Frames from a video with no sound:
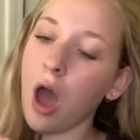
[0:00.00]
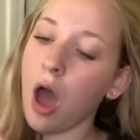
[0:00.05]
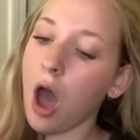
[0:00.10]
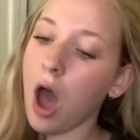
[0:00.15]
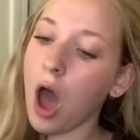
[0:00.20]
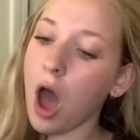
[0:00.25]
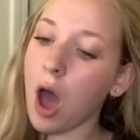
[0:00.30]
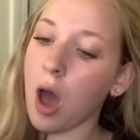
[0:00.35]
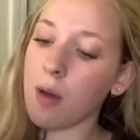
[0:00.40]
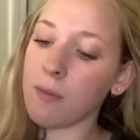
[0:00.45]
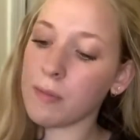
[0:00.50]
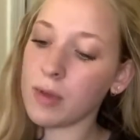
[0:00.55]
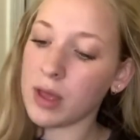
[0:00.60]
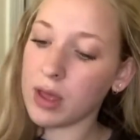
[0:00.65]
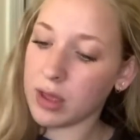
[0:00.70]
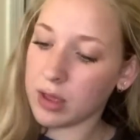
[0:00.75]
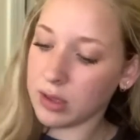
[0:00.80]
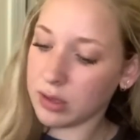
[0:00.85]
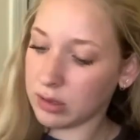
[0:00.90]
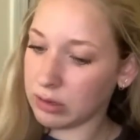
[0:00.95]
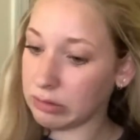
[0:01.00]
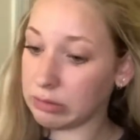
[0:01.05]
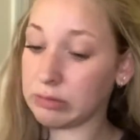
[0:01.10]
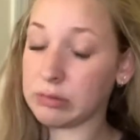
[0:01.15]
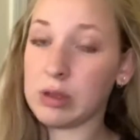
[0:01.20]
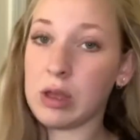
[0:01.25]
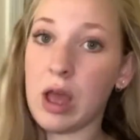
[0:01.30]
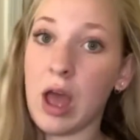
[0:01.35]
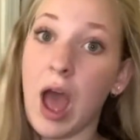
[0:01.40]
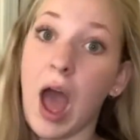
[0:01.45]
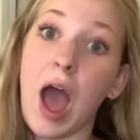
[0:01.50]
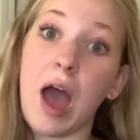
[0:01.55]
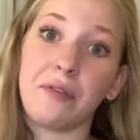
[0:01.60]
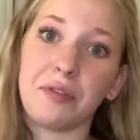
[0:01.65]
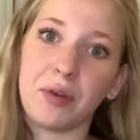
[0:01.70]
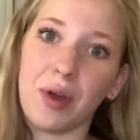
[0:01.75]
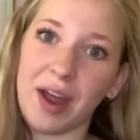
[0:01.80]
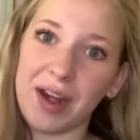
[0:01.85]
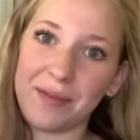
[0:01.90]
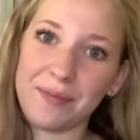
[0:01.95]
Have
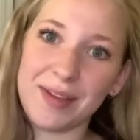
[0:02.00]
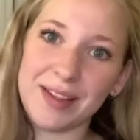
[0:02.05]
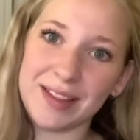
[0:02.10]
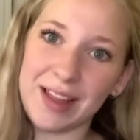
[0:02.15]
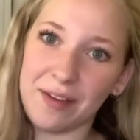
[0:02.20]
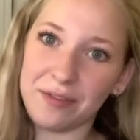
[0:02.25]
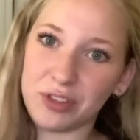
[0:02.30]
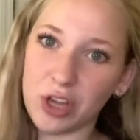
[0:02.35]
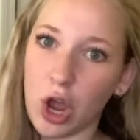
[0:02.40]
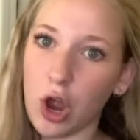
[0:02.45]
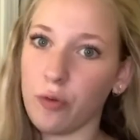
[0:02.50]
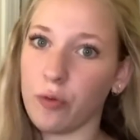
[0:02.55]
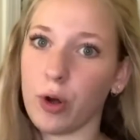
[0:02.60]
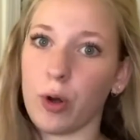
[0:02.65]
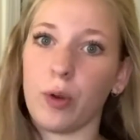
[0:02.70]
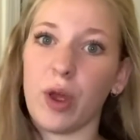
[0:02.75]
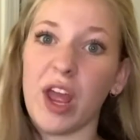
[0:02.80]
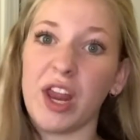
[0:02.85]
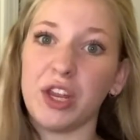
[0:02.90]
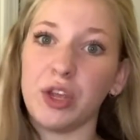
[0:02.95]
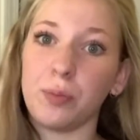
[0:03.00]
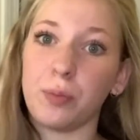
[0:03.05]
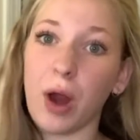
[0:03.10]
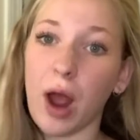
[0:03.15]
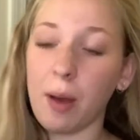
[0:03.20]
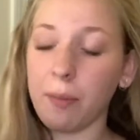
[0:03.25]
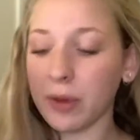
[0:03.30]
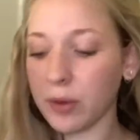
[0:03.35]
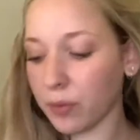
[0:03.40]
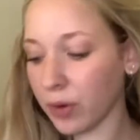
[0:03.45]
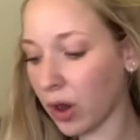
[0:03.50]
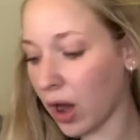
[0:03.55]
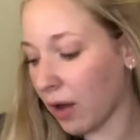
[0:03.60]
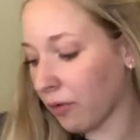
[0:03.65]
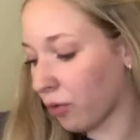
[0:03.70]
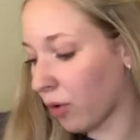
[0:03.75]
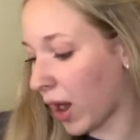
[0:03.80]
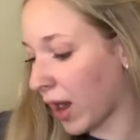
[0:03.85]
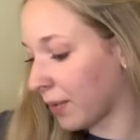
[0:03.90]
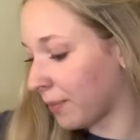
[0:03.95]
quite a bit left over, and you probably will
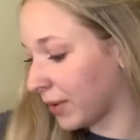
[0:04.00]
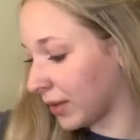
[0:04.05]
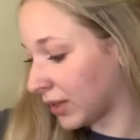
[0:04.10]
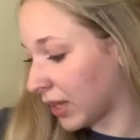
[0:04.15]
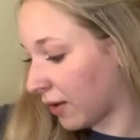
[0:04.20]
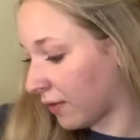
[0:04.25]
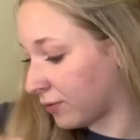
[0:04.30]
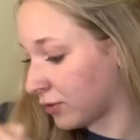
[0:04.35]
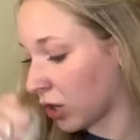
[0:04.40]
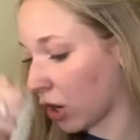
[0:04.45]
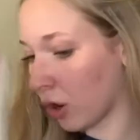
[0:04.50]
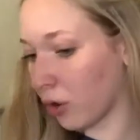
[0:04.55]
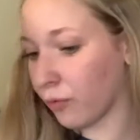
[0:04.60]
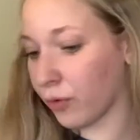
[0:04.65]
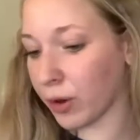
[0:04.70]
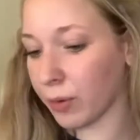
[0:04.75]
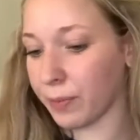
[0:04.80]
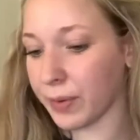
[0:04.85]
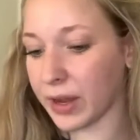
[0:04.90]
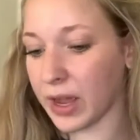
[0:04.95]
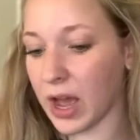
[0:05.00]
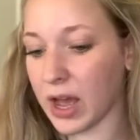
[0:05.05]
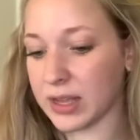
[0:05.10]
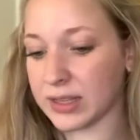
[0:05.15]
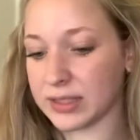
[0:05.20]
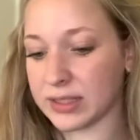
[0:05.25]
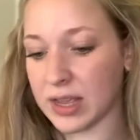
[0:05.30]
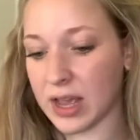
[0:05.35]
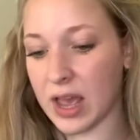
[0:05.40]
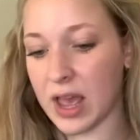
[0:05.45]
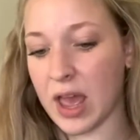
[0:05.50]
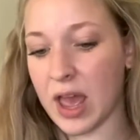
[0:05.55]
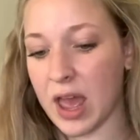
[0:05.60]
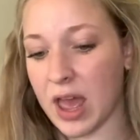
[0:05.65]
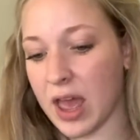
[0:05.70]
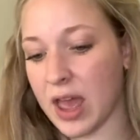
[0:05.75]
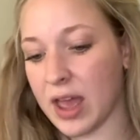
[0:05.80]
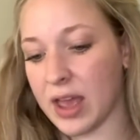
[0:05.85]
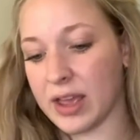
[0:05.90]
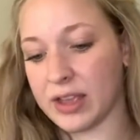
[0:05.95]
have quite a bit left over because
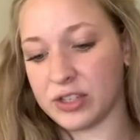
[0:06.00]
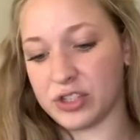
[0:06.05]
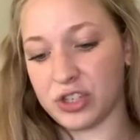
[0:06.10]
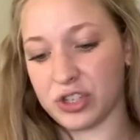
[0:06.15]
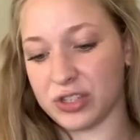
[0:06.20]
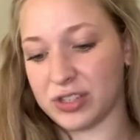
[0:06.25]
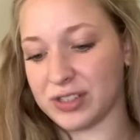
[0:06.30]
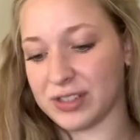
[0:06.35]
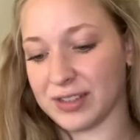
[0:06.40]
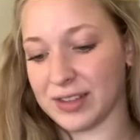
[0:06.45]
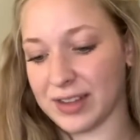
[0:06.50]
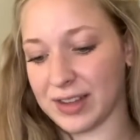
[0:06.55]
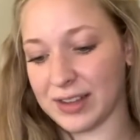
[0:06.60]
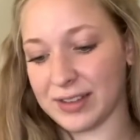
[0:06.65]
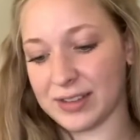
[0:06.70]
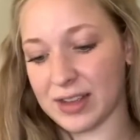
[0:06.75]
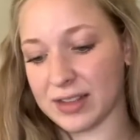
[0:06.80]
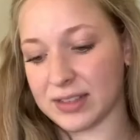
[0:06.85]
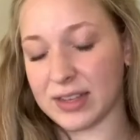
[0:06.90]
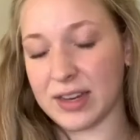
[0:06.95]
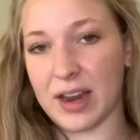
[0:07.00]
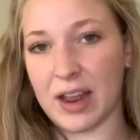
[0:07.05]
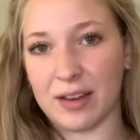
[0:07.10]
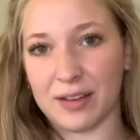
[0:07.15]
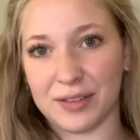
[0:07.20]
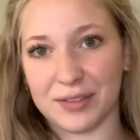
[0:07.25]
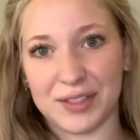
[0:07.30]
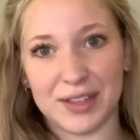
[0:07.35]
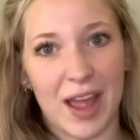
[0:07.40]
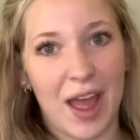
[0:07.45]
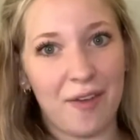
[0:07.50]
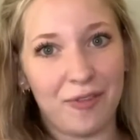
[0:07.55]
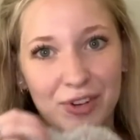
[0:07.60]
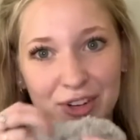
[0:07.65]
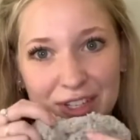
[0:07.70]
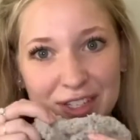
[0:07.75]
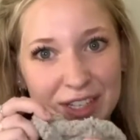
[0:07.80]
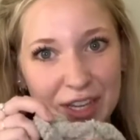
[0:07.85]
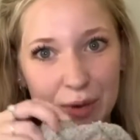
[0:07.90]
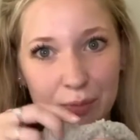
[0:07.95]
it doesn't ever
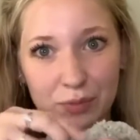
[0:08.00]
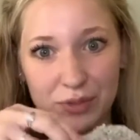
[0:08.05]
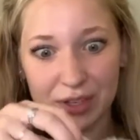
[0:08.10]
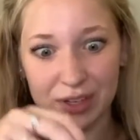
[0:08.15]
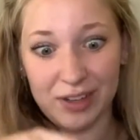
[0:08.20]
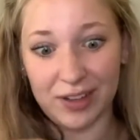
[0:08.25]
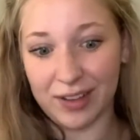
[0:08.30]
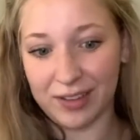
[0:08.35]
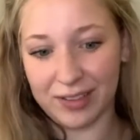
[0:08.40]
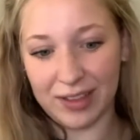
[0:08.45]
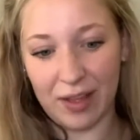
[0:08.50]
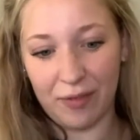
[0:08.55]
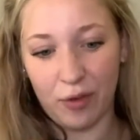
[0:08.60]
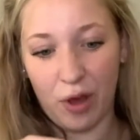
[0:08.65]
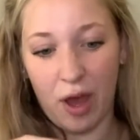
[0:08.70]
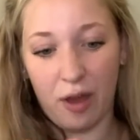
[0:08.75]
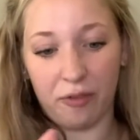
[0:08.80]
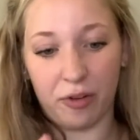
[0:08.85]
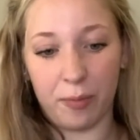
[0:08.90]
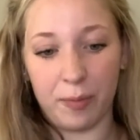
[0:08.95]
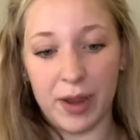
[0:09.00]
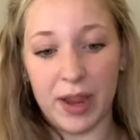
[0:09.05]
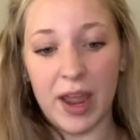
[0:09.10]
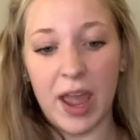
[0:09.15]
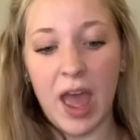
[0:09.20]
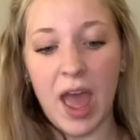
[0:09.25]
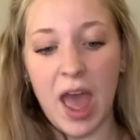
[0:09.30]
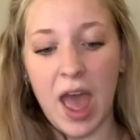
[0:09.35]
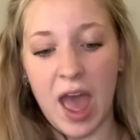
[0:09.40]
seem to level out for me.